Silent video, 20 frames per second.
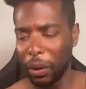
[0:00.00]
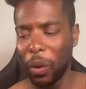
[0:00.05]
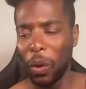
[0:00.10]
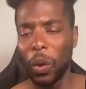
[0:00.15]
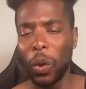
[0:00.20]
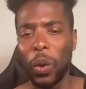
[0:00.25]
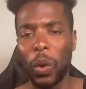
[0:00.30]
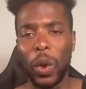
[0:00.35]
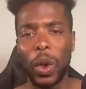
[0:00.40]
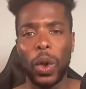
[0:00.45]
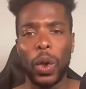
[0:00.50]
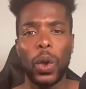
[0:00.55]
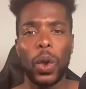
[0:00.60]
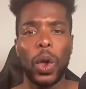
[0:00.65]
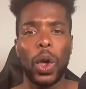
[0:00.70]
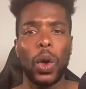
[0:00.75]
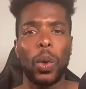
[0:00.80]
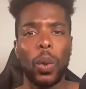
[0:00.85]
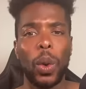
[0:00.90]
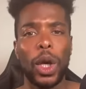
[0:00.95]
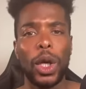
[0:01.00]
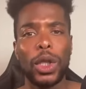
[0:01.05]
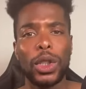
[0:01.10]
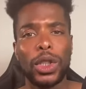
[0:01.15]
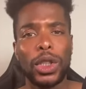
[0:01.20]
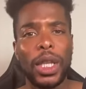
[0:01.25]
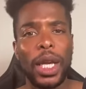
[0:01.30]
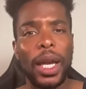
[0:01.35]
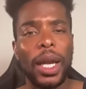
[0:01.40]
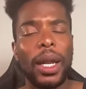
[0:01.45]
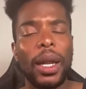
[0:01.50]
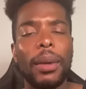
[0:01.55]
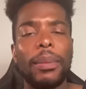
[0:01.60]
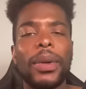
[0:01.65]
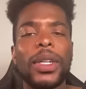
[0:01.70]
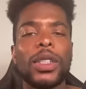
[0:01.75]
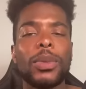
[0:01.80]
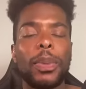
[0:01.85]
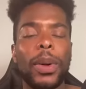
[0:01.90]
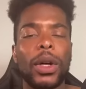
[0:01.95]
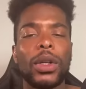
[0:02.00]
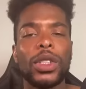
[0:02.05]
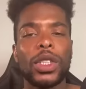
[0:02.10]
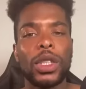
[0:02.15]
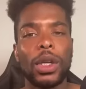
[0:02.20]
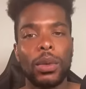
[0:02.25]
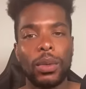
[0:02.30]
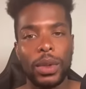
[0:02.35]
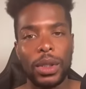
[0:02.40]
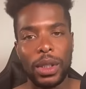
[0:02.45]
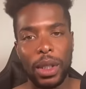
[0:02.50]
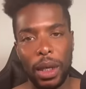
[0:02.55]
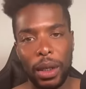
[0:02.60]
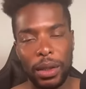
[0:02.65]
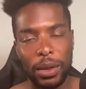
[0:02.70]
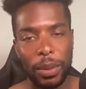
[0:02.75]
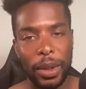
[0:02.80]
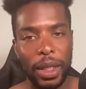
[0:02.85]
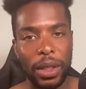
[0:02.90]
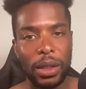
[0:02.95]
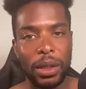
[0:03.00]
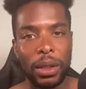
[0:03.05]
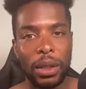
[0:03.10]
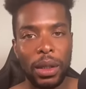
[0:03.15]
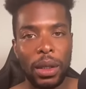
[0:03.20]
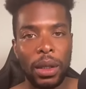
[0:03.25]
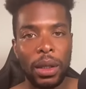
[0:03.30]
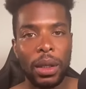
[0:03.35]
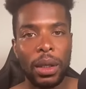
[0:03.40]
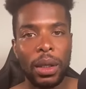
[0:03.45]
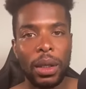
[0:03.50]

Oh, look at where he stayed at, bitch. Post your results, bitch.